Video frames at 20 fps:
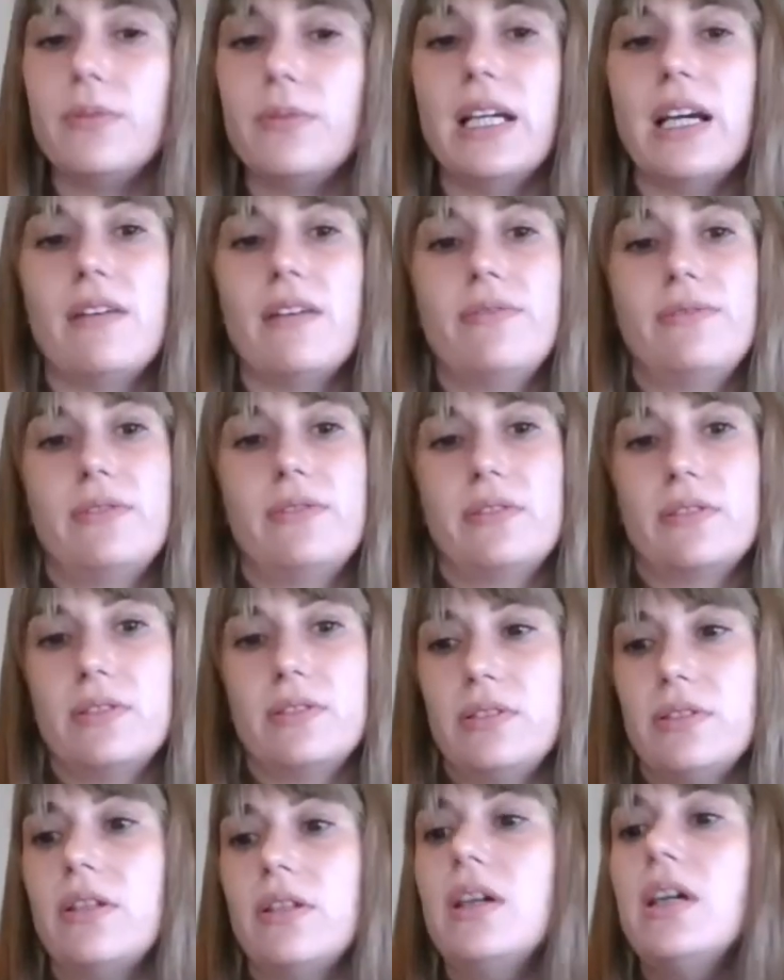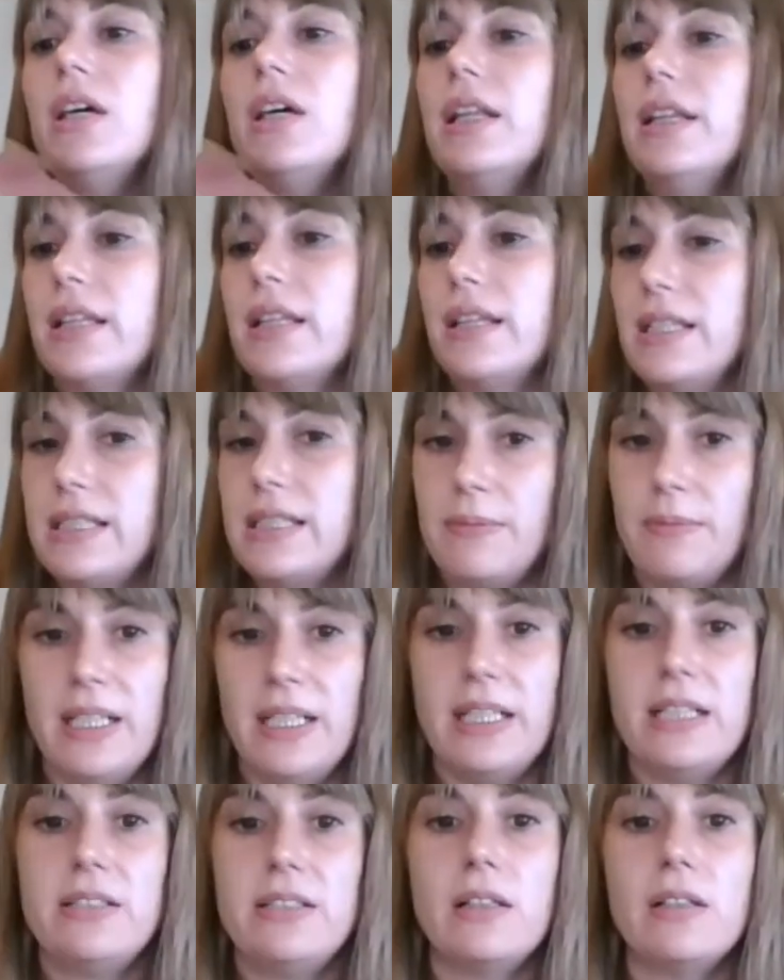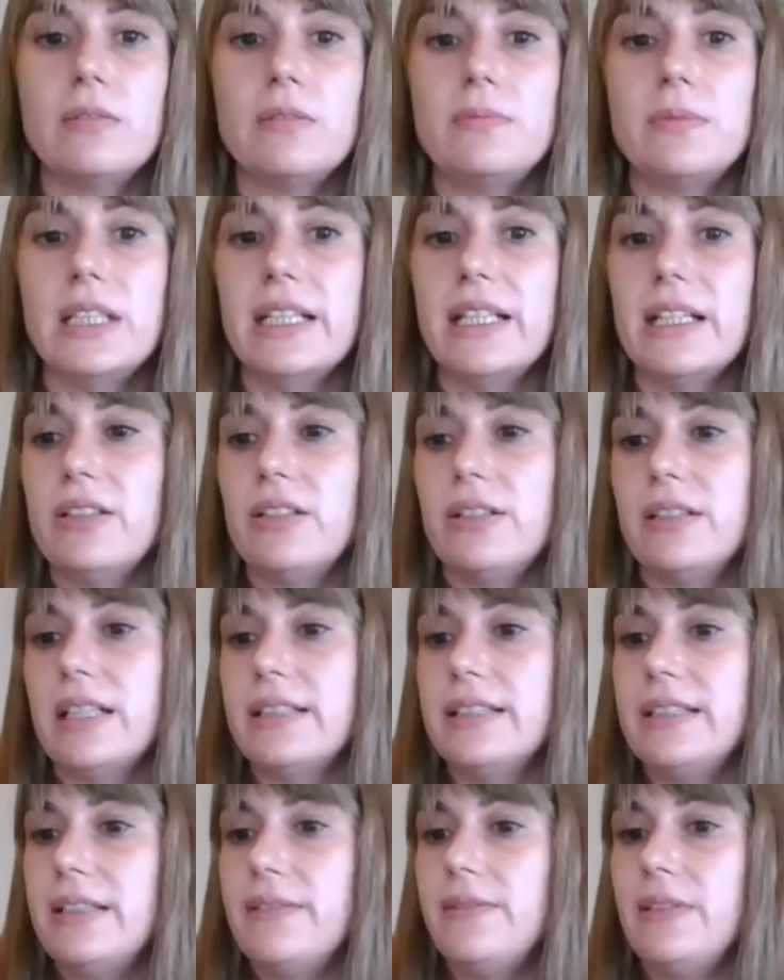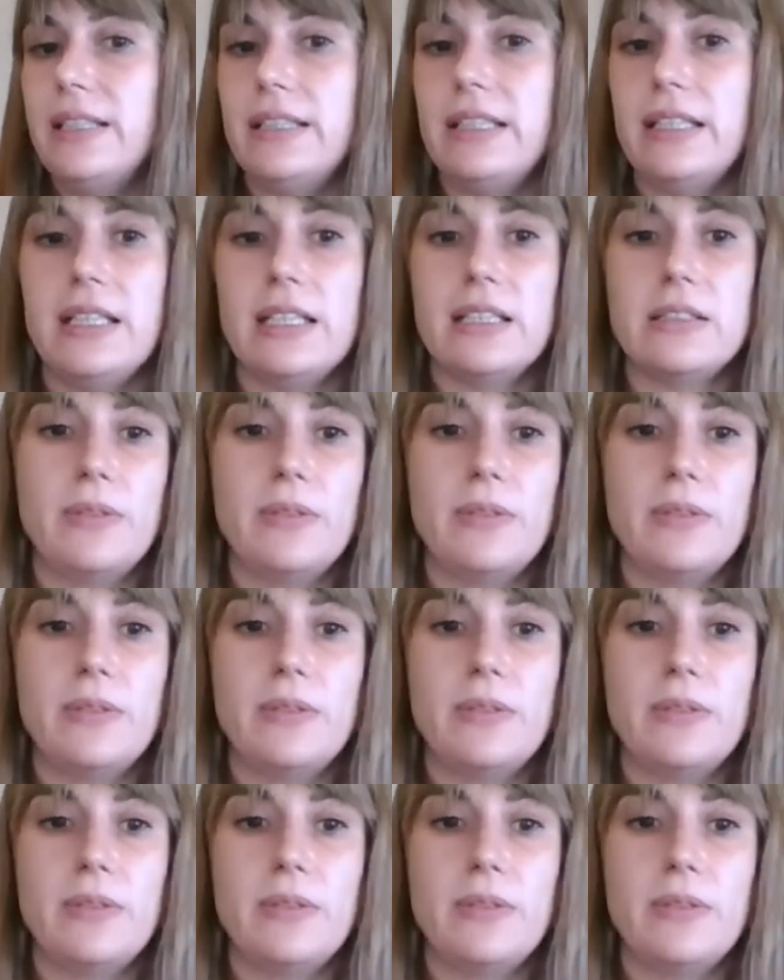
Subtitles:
we have also the dissemination communication activities.